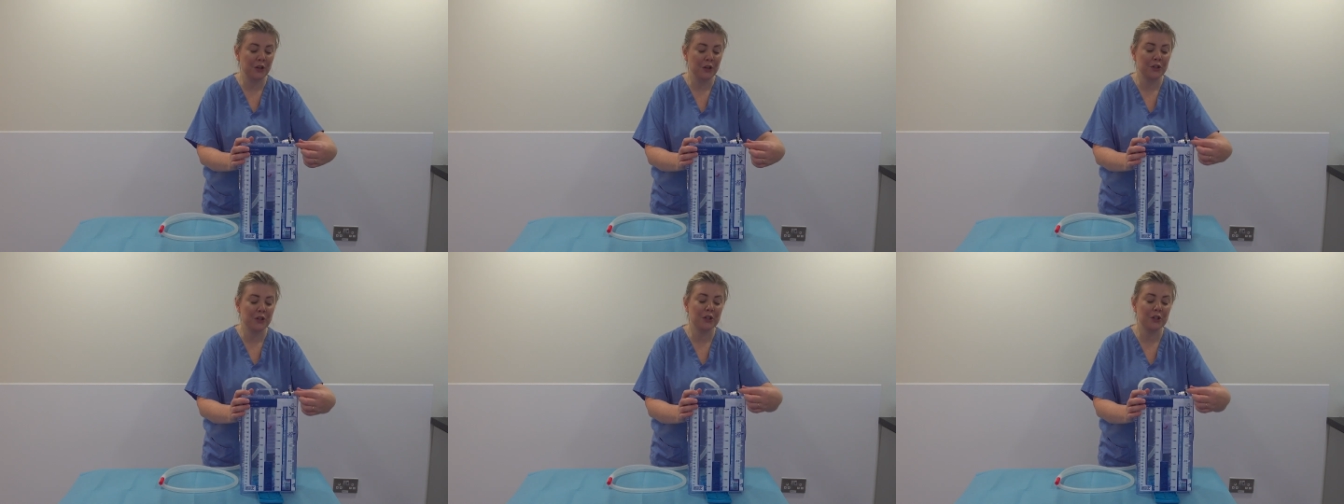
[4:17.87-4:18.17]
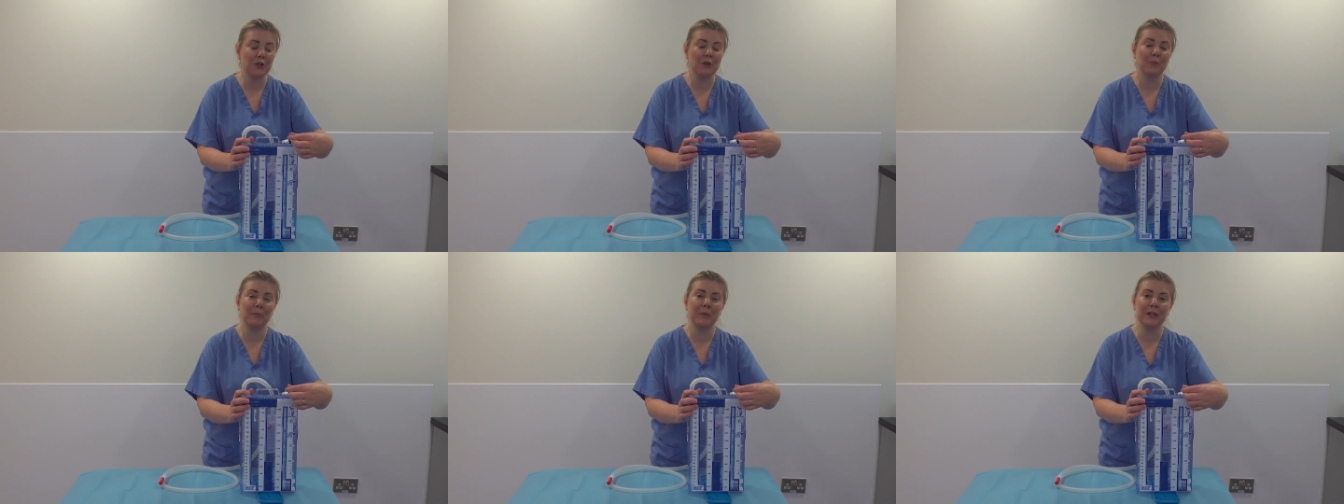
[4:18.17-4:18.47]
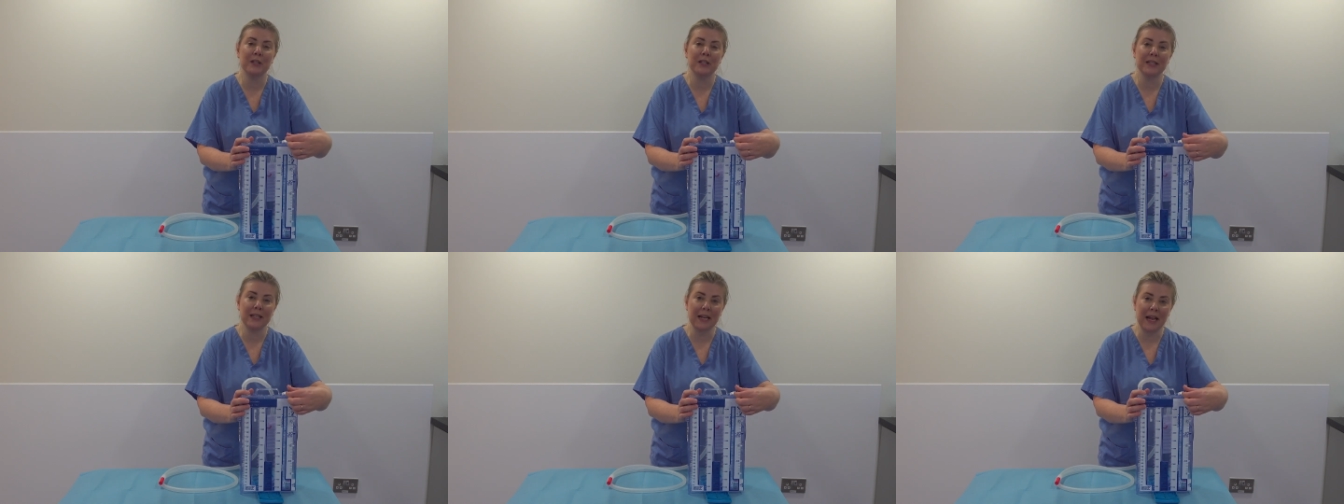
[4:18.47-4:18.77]
just open
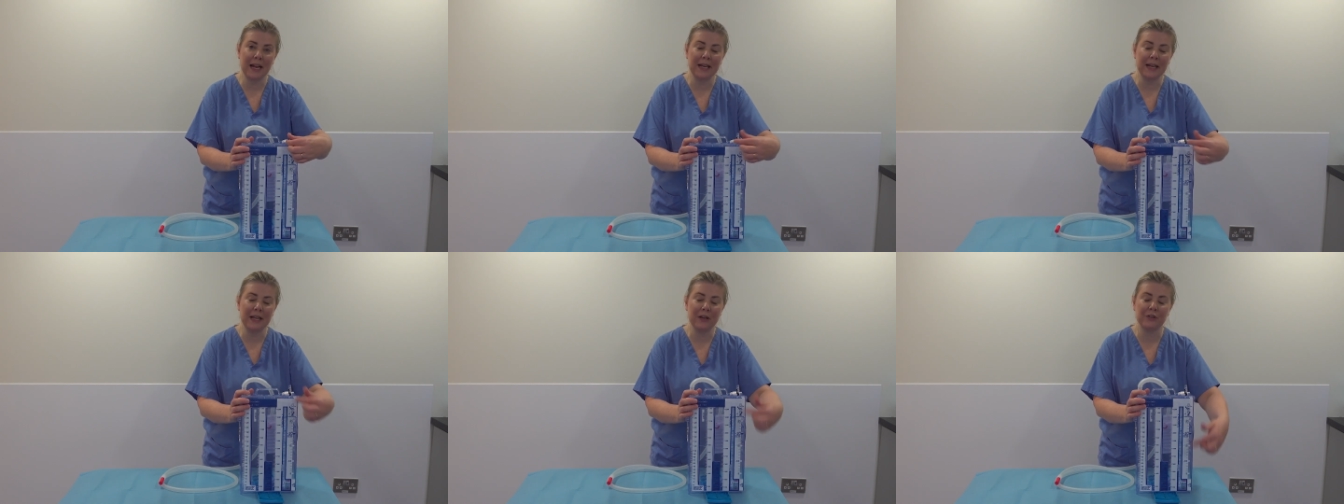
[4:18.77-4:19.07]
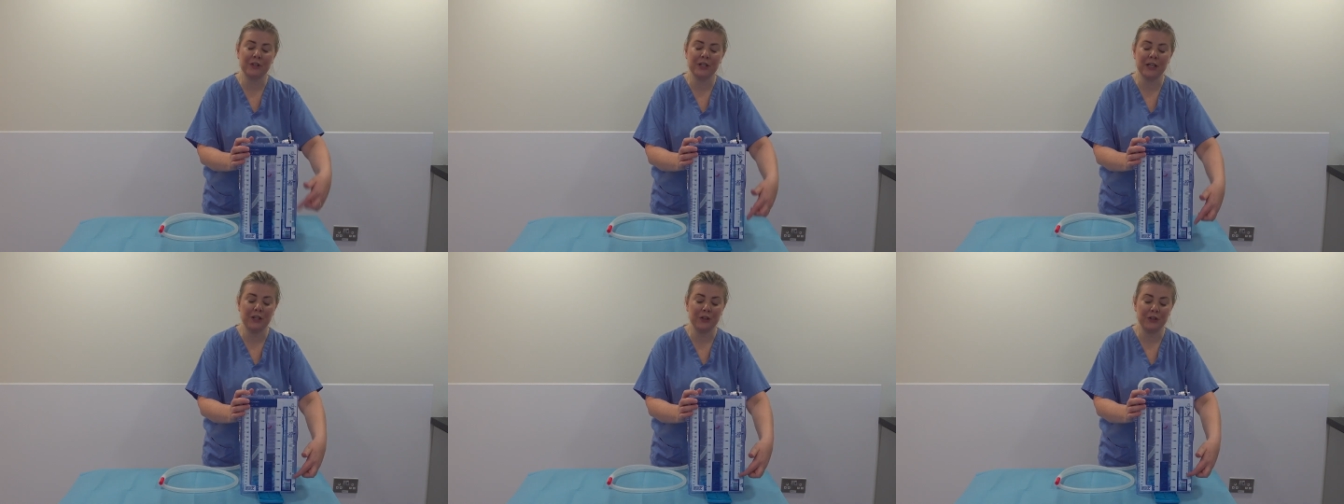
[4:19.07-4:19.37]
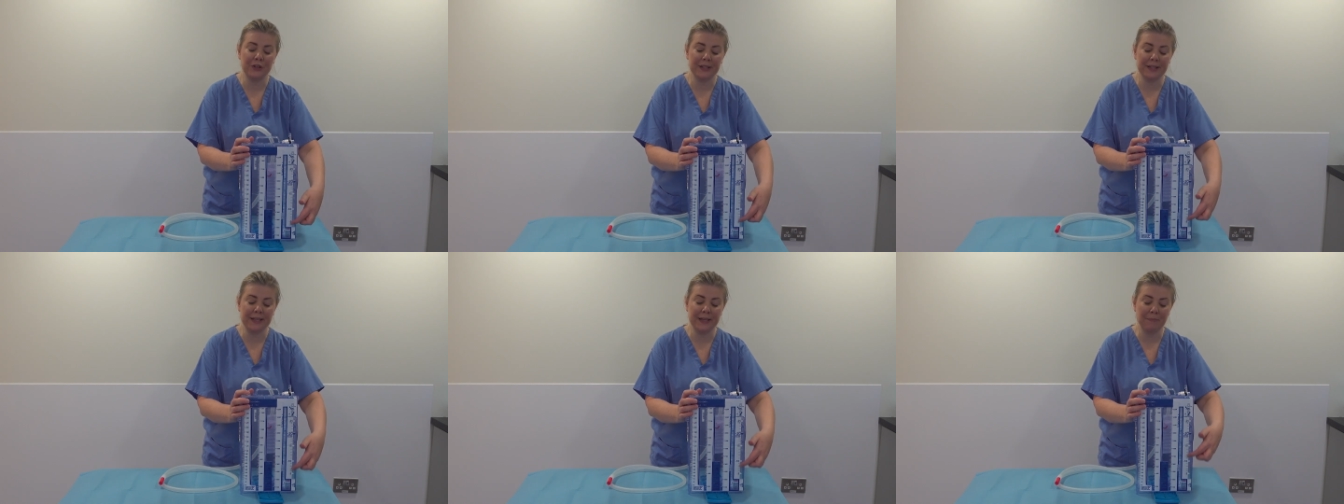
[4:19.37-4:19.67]
slightly until you
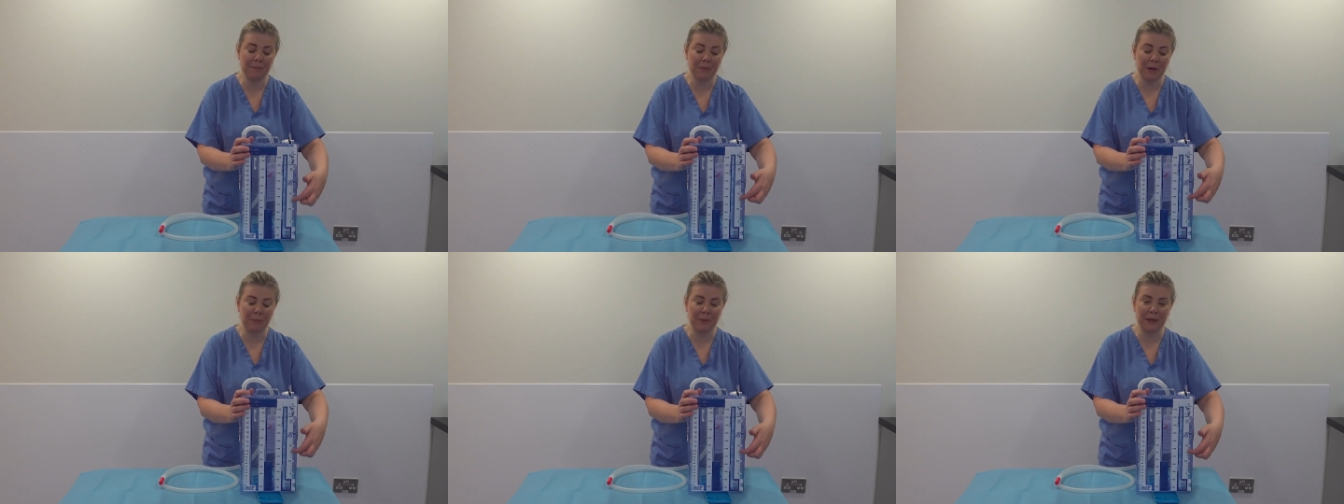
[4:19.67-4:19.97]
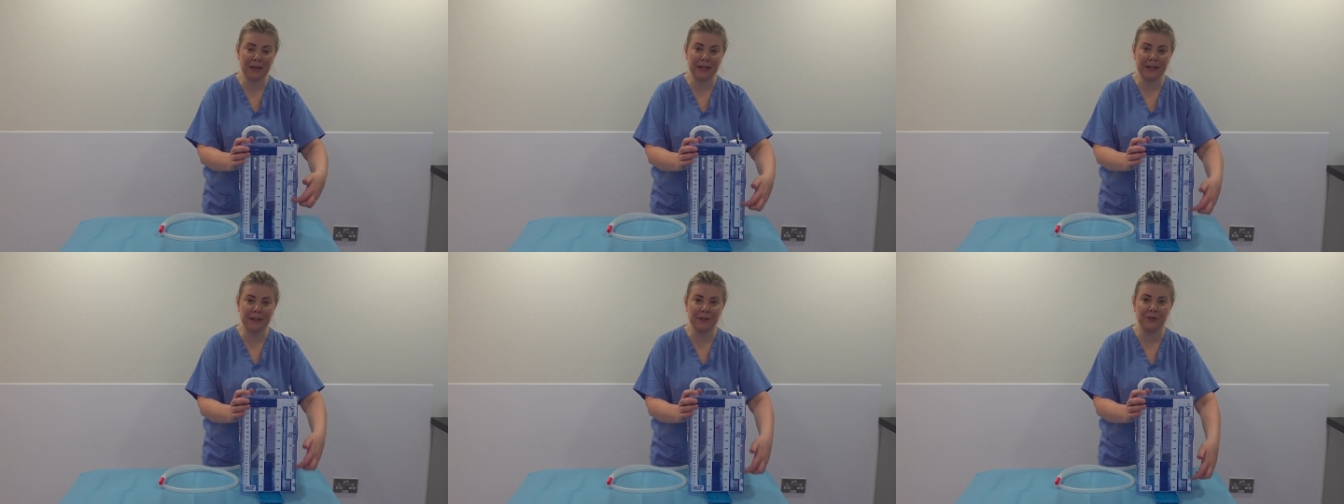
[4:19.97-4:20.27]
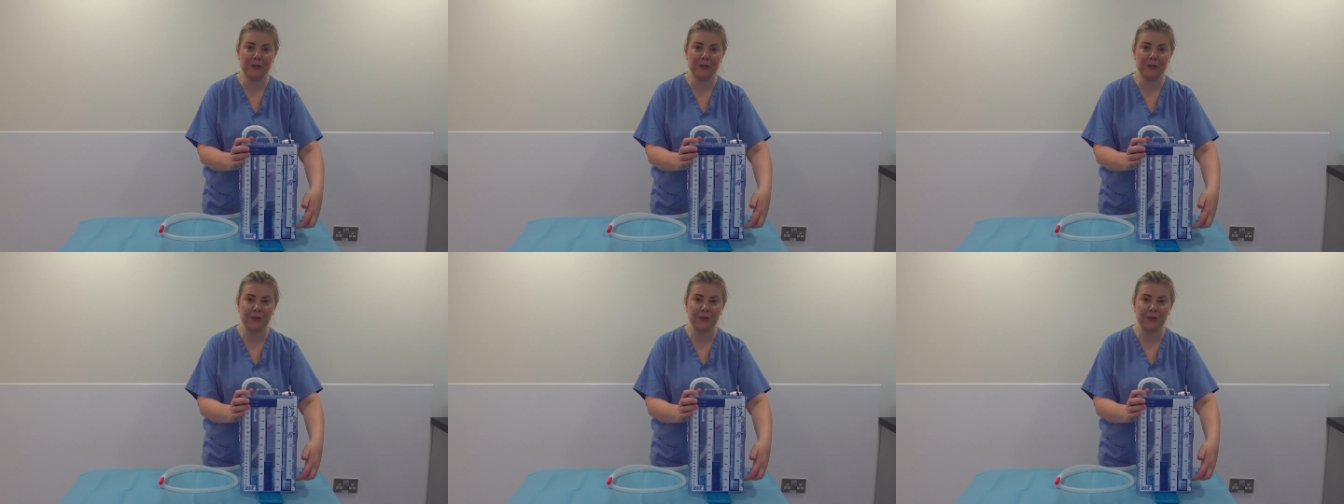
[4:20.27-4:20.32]
see bubbling